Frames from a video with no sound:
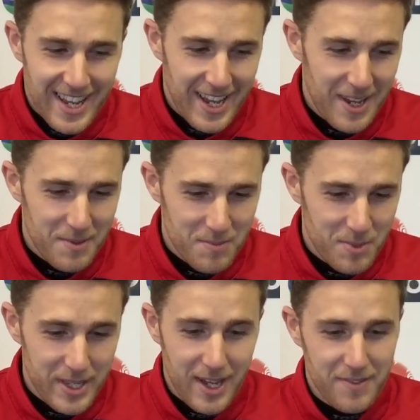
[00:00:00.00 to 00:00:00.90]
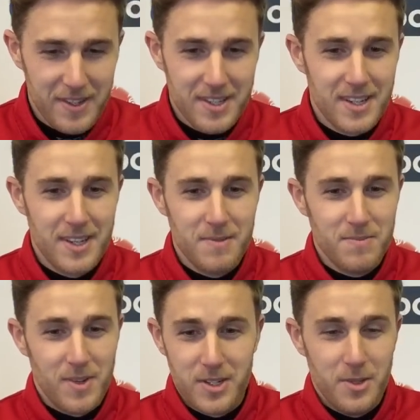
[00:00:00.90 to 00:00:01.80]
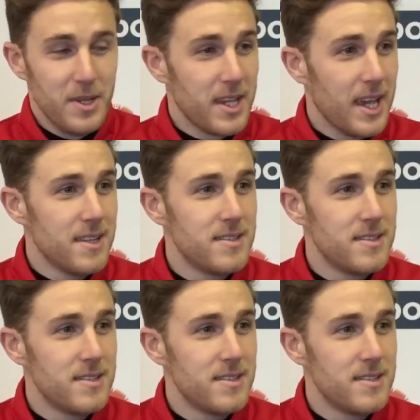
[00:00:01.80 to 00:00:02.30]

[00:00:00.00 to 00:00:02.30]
And, I think I'd do it again.